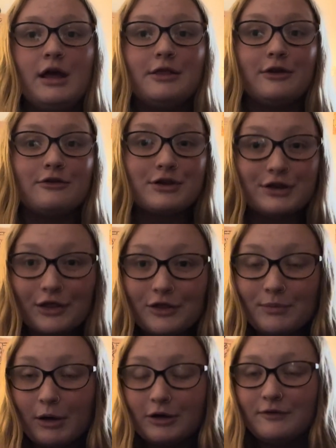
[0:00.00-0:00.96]
There's
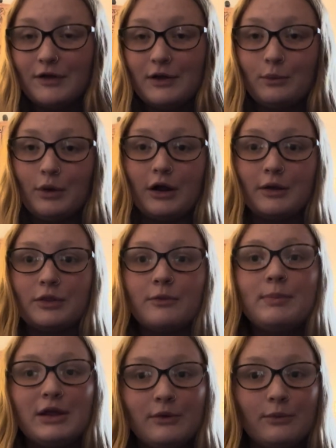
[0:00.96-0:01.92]
another part of it where they're
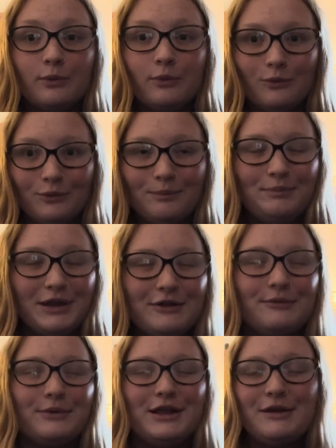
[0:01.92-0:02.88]
being
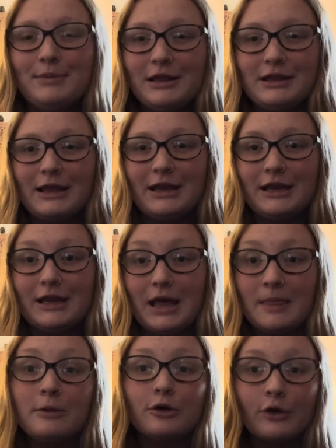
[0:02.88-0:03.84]
rehabilitated
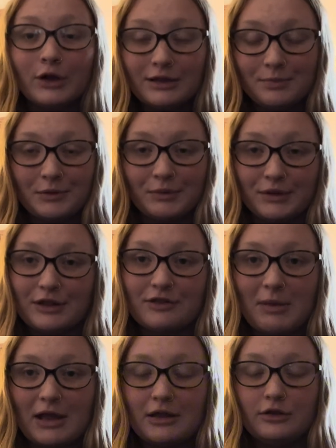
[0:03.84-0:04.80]
and they're going to be
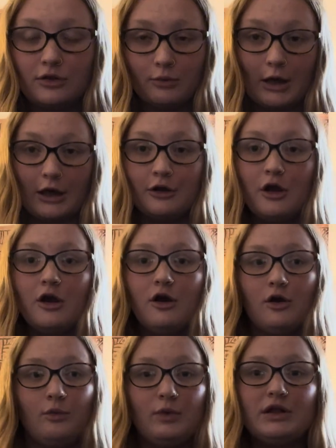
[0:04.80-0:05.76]
released back into the wild.
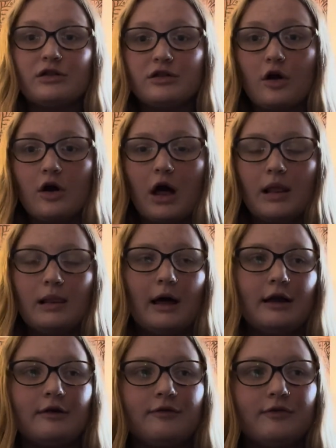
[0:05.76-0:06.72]
We saw a
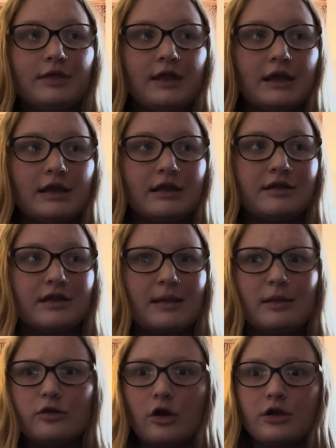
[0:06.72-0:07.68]
lot of things
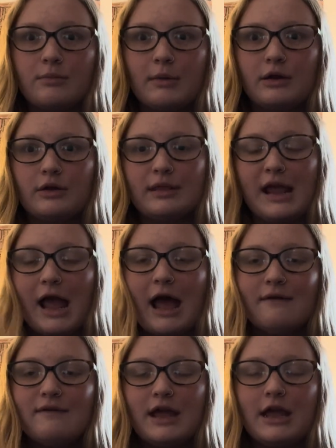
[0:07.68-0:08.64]
in the documentary. They
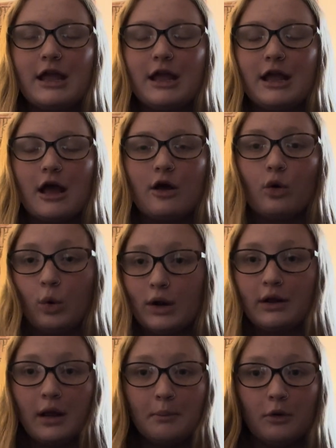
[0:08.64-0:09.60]
have a
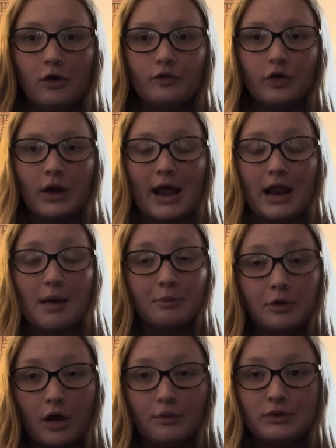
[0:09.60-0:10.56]
aquarium over at
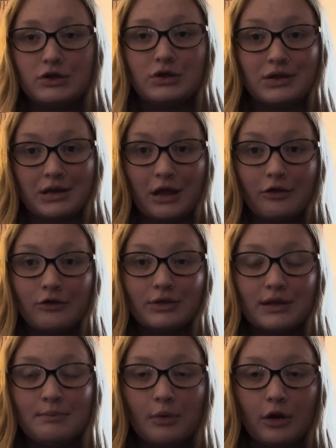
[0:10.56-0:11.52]
Epcot, which is another
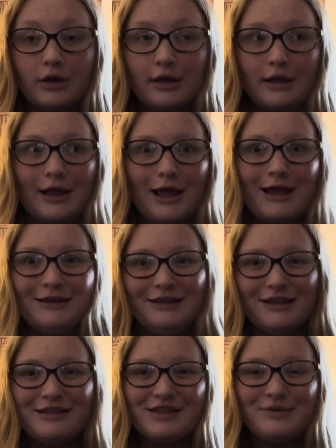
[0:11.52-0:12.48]
theme park in
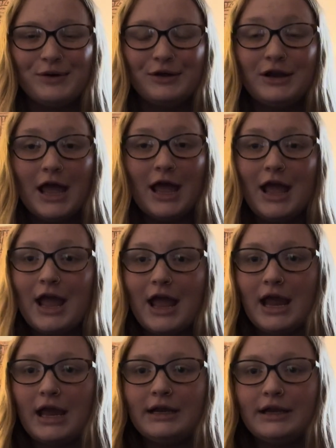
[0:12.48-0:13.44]
Disney World,
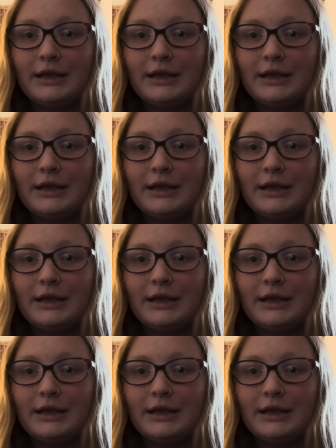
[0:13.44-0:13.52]
and